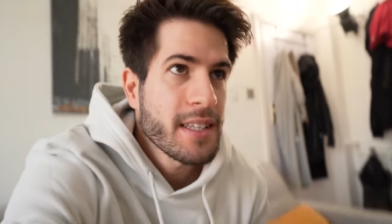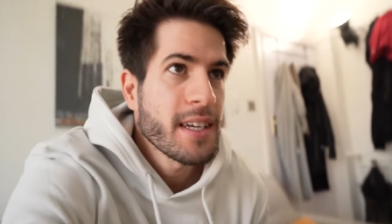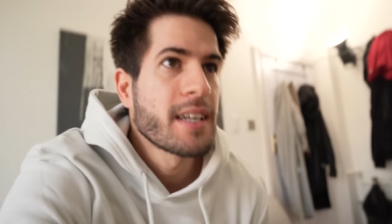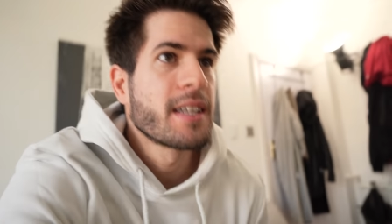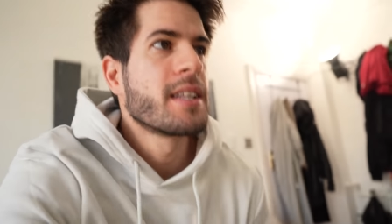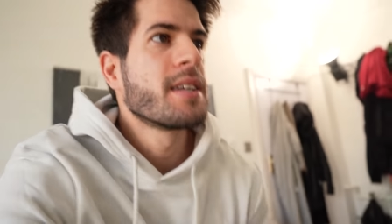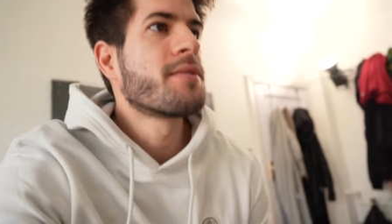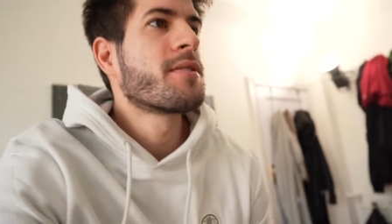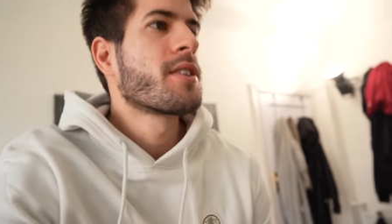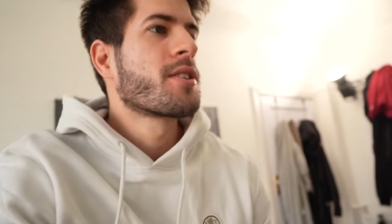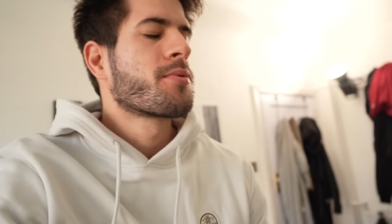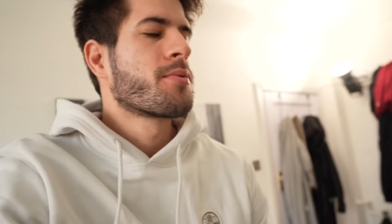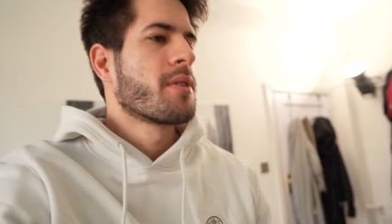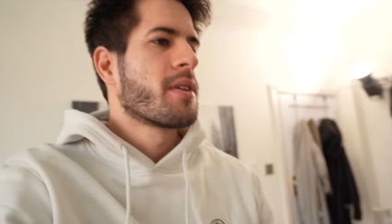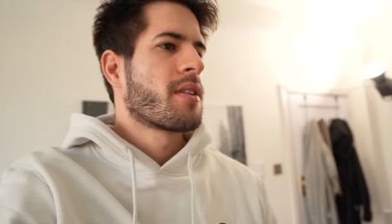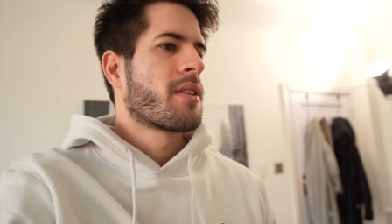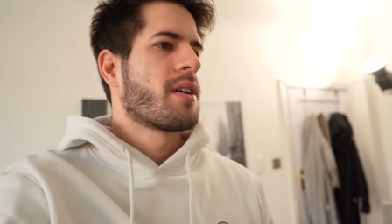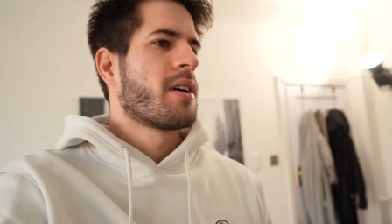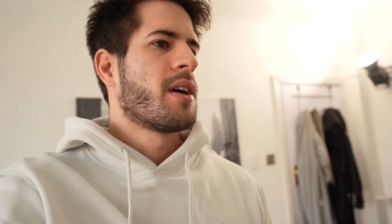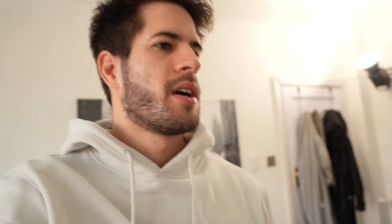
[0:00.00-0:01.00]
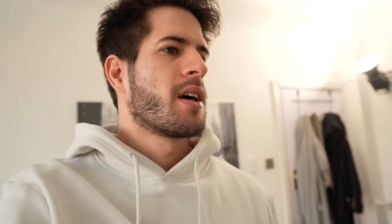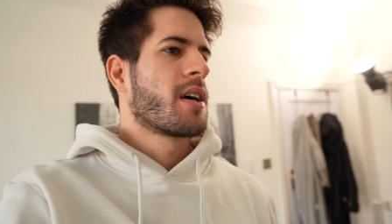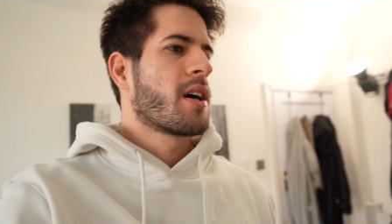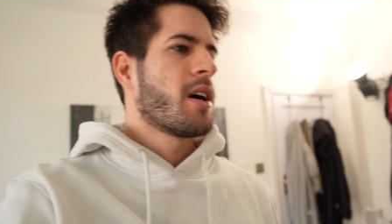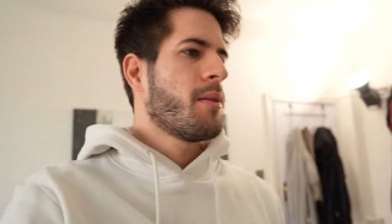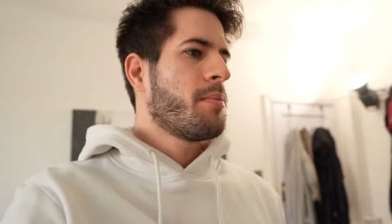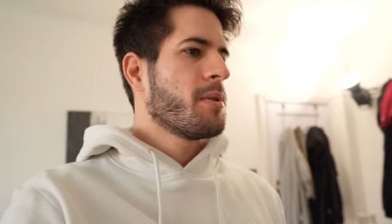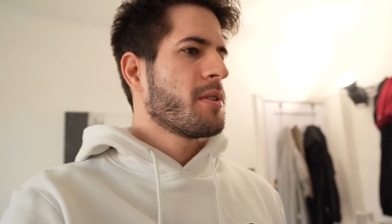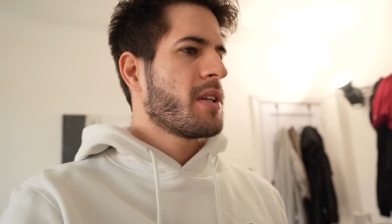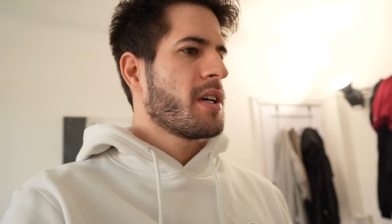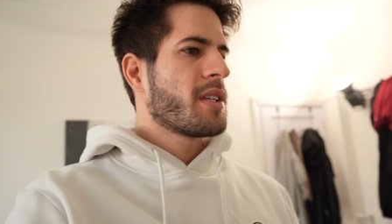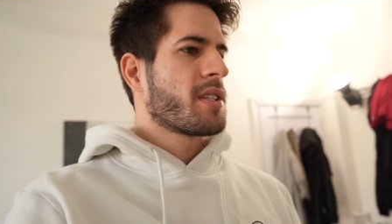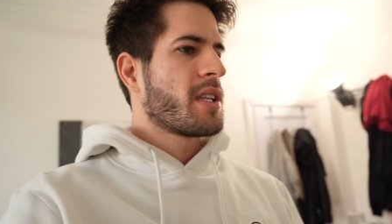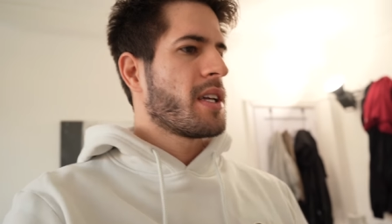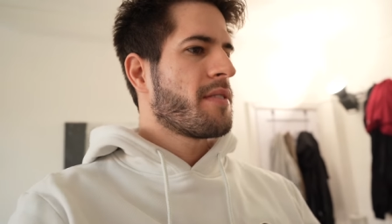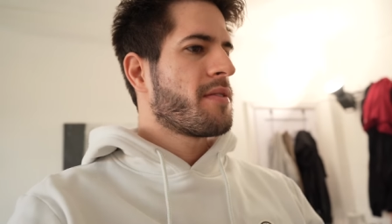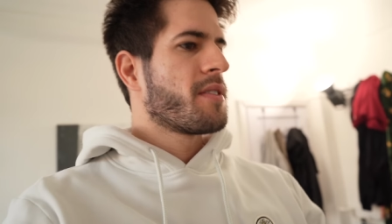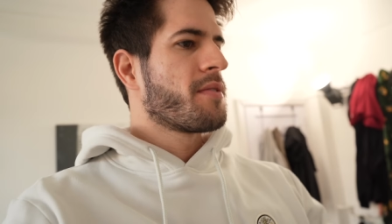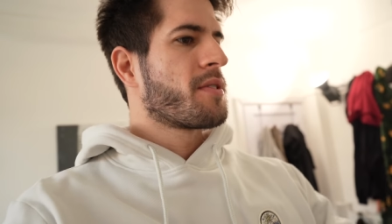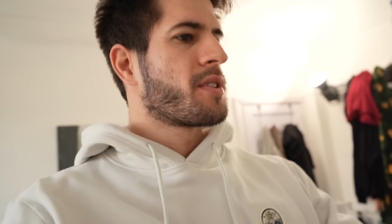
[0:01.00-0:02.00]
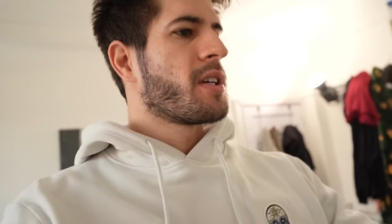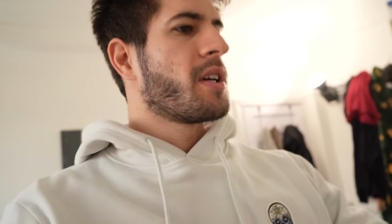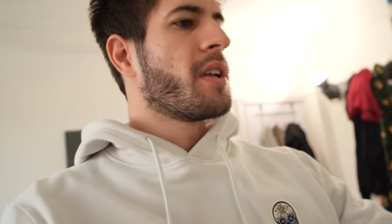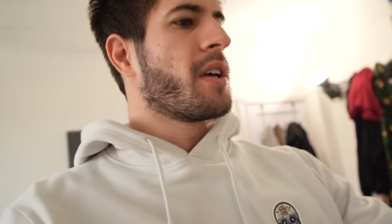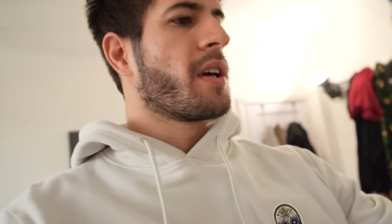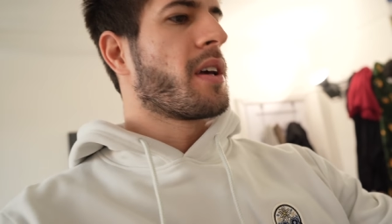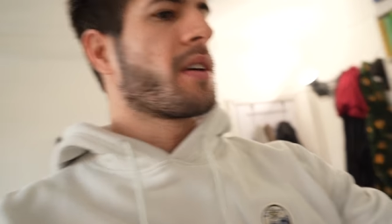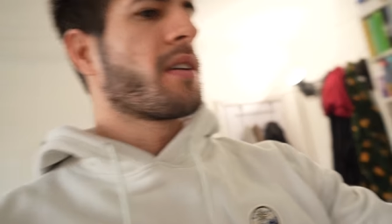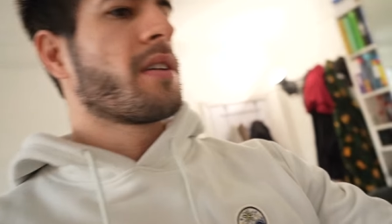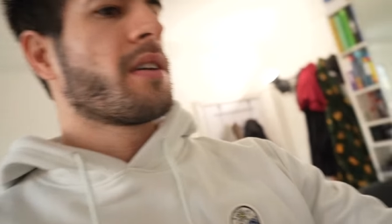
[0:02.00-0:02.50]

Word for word: that leaves us with a couple days left of studying.